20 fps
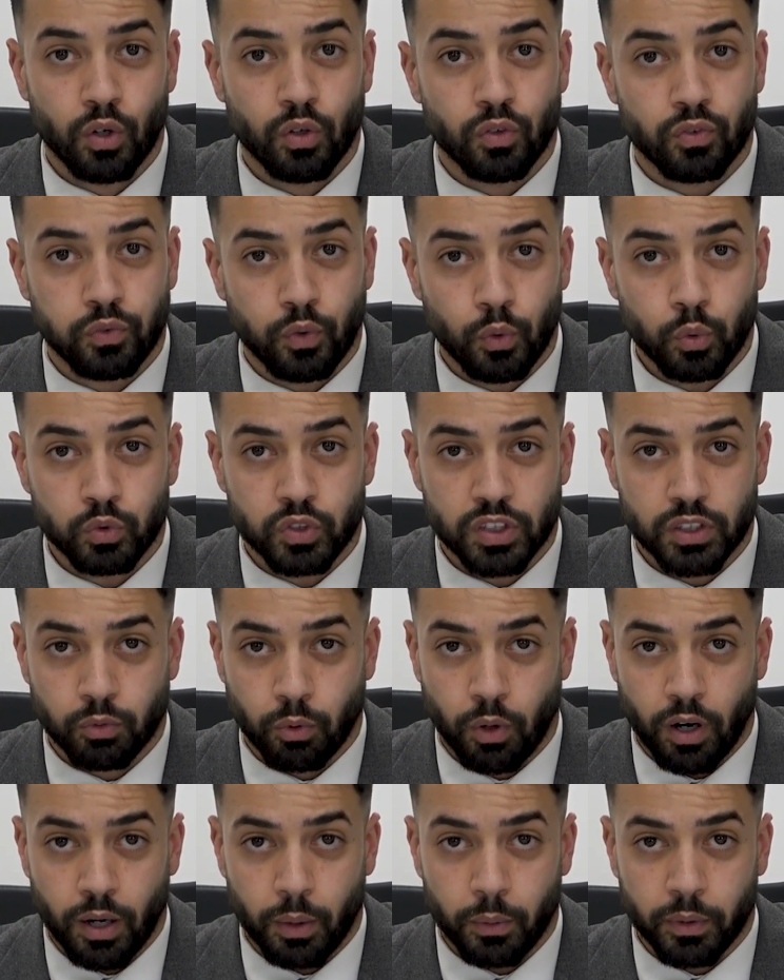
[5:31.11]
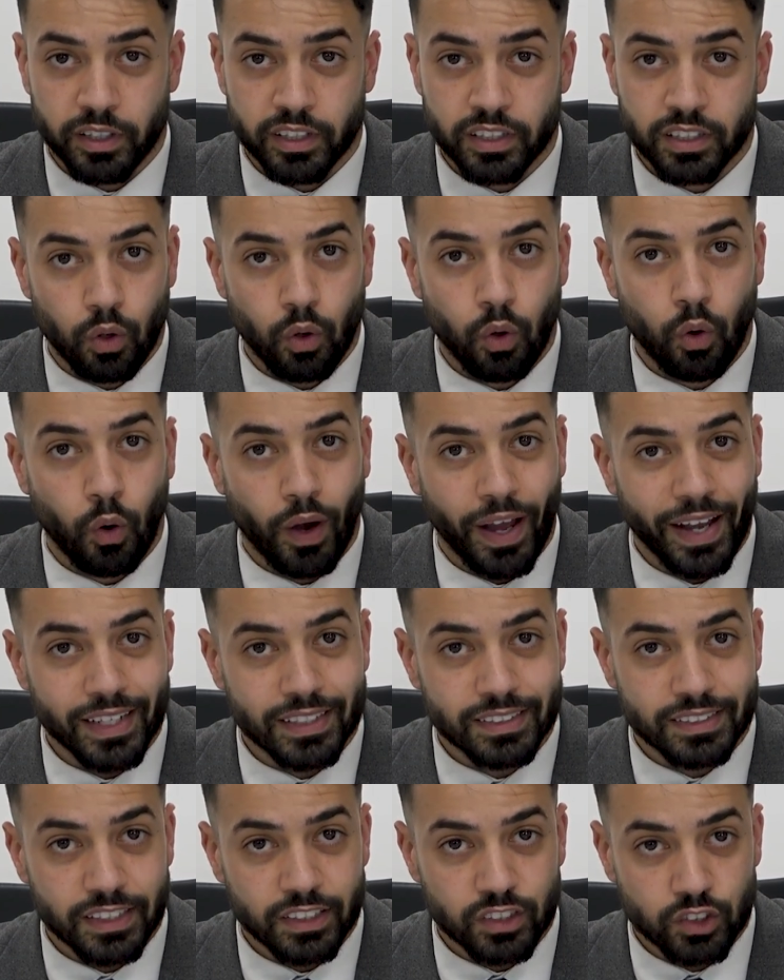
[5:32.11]
faulty wiring, or
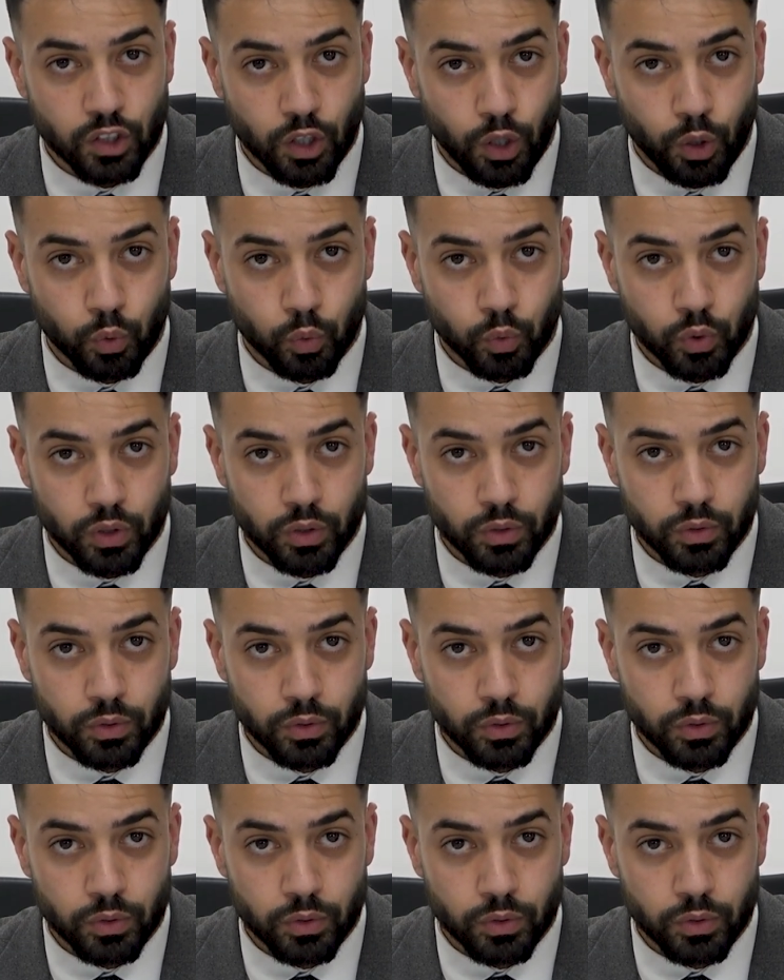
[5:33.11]
excess cold.